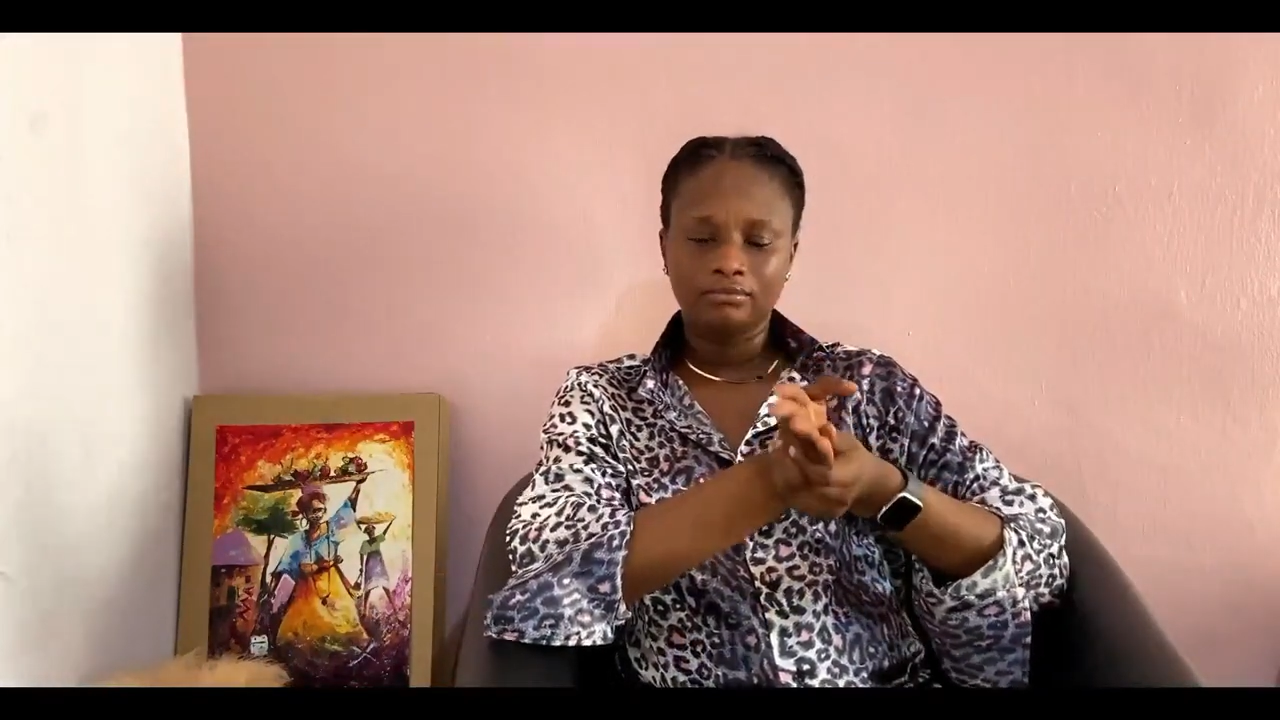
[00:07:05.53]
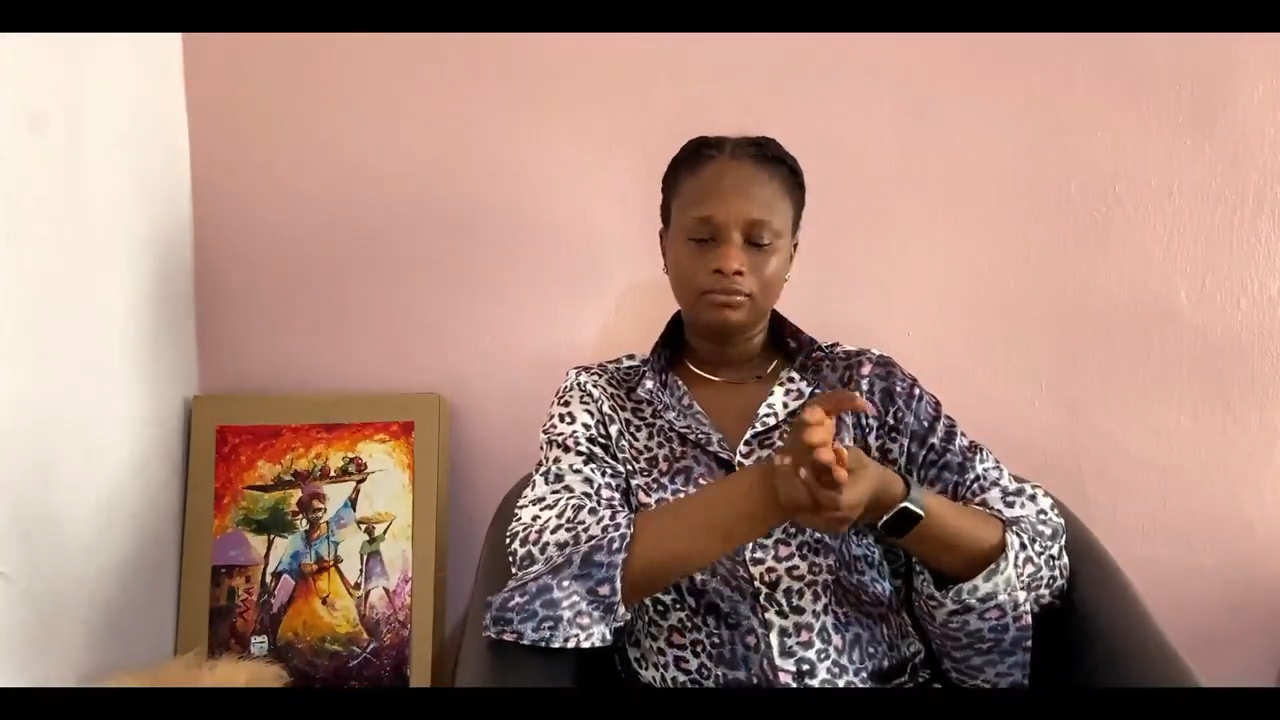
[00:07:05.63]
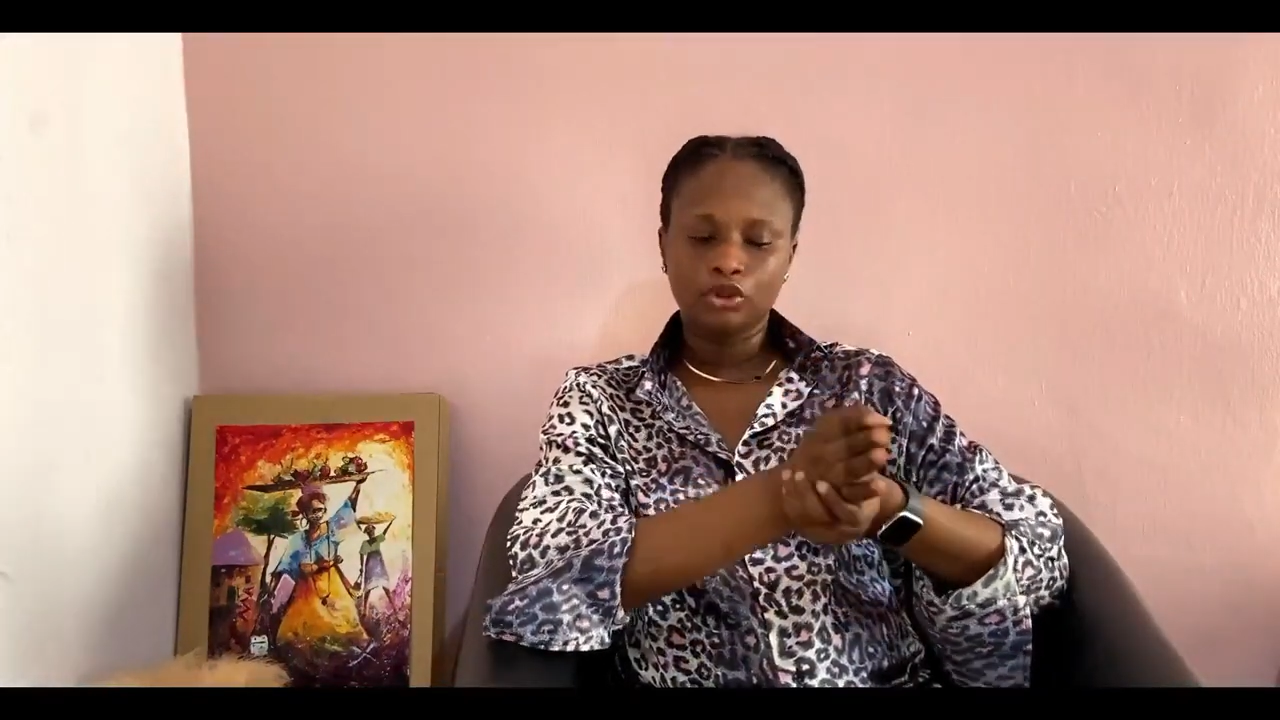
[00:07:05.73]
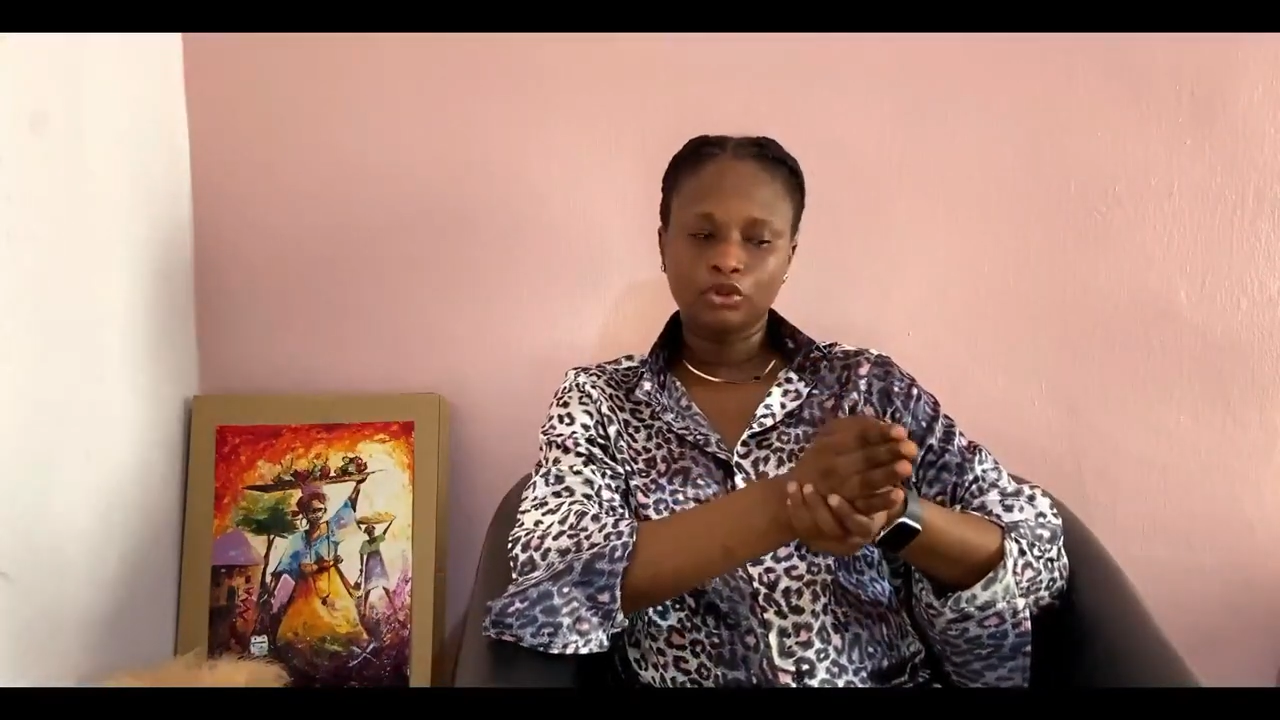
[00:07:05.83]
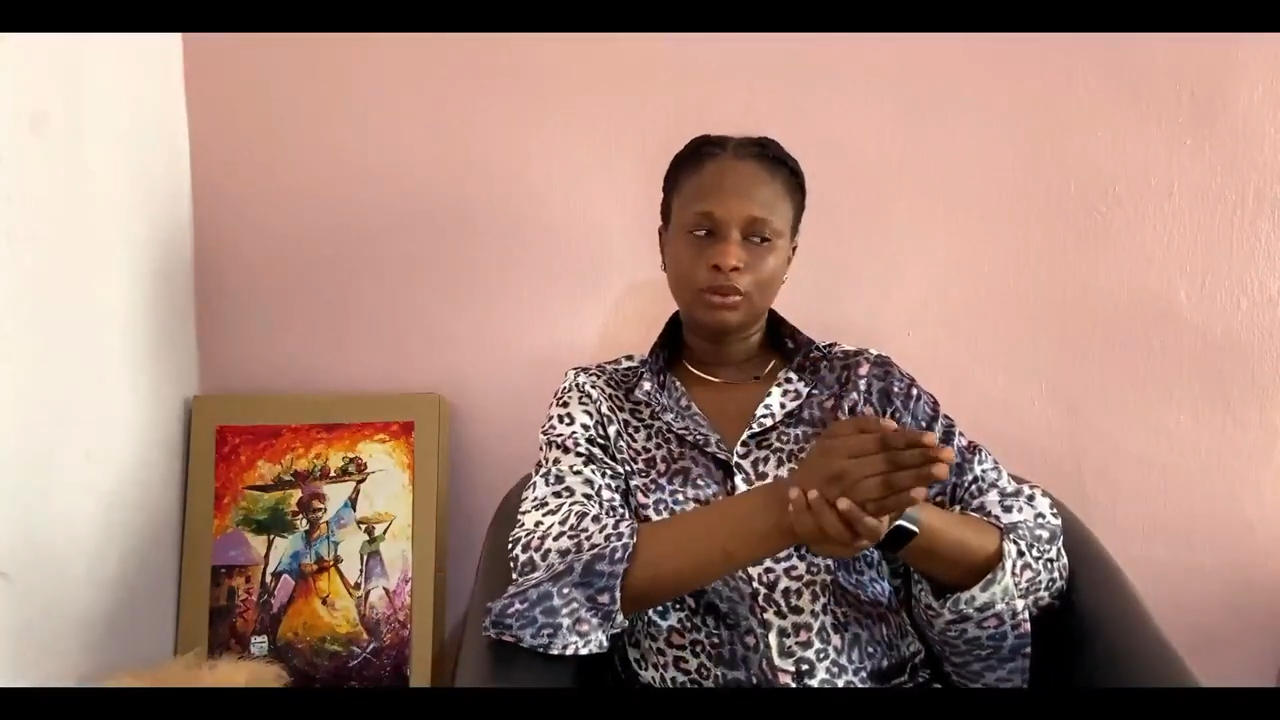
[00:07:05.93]

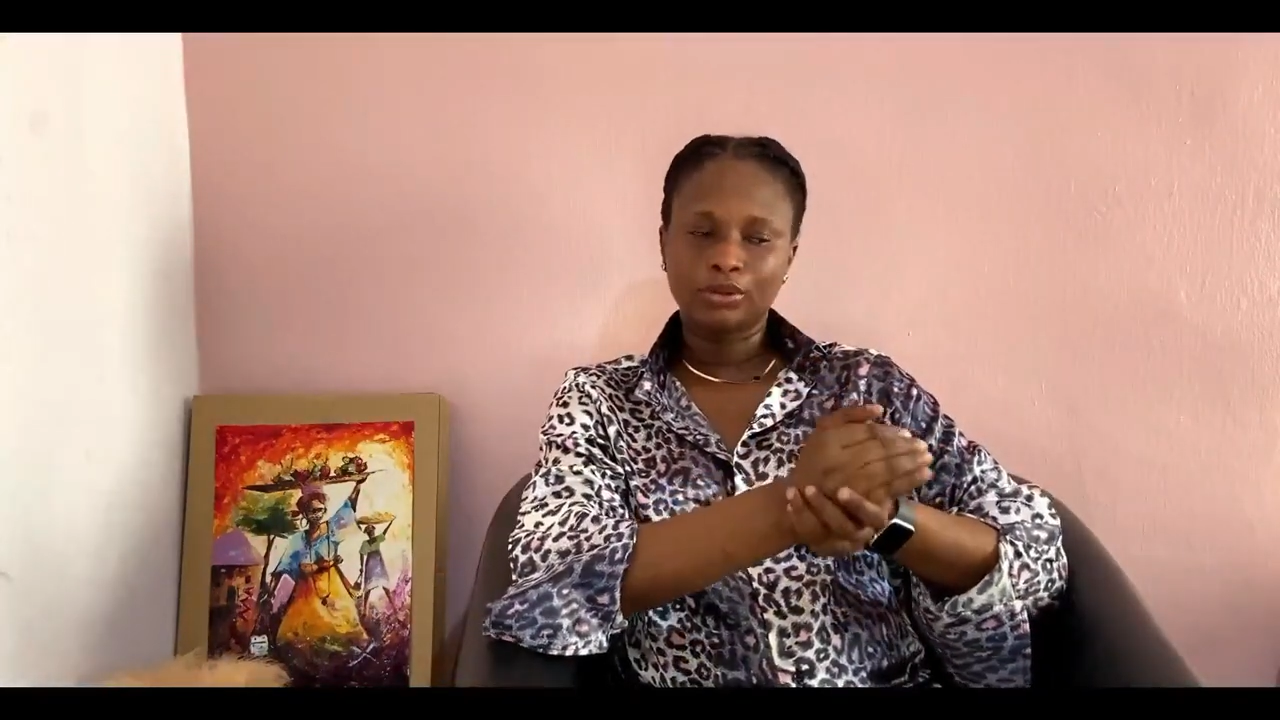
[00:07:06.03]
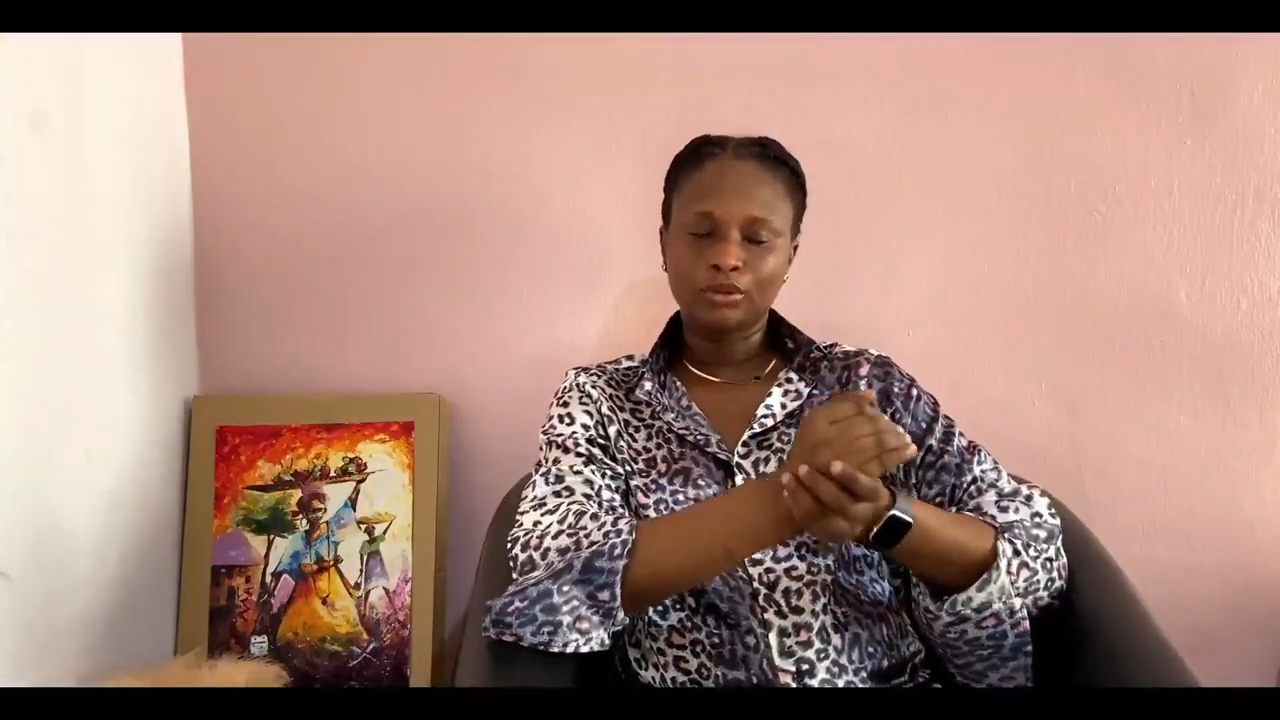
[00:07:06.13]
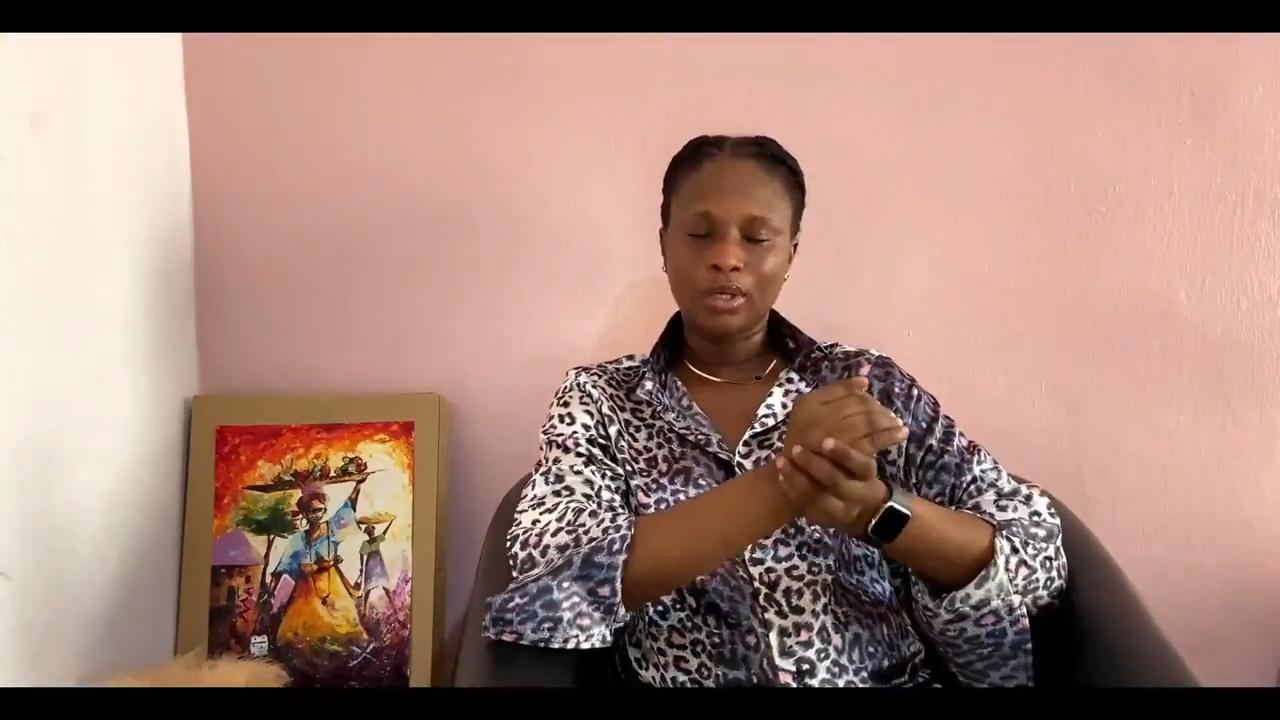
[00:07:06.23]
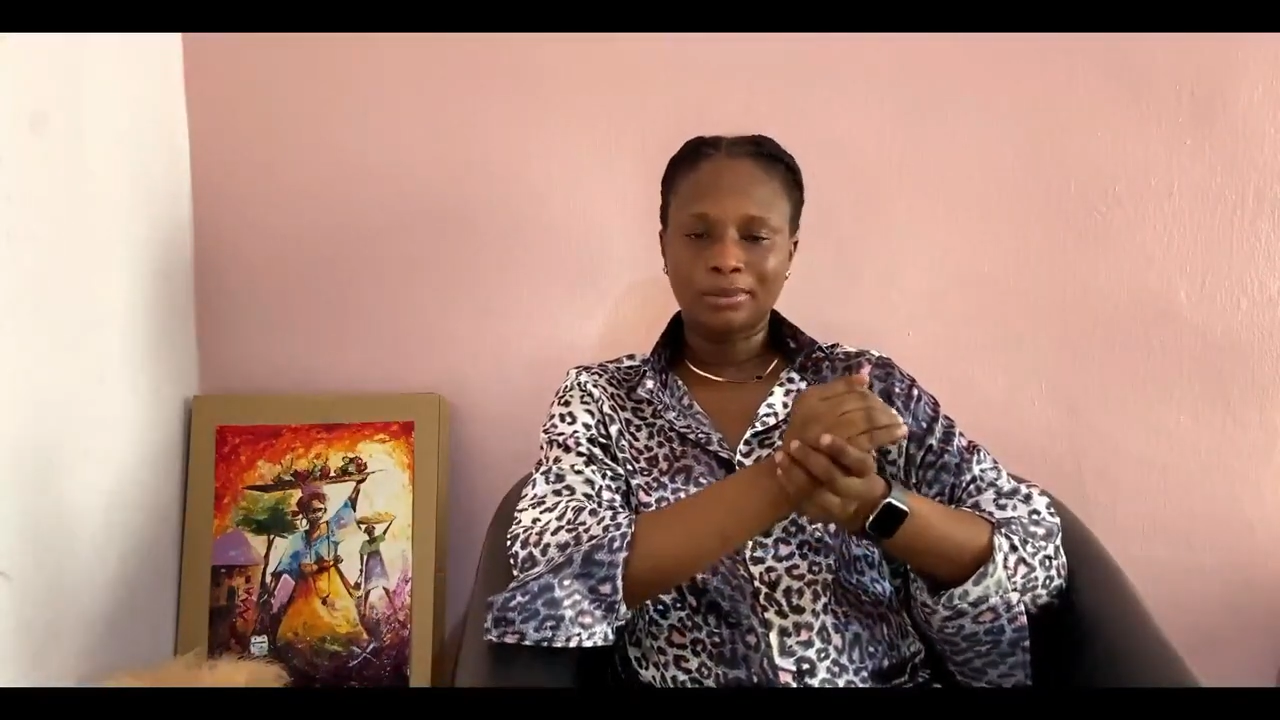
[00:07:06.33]
so so and so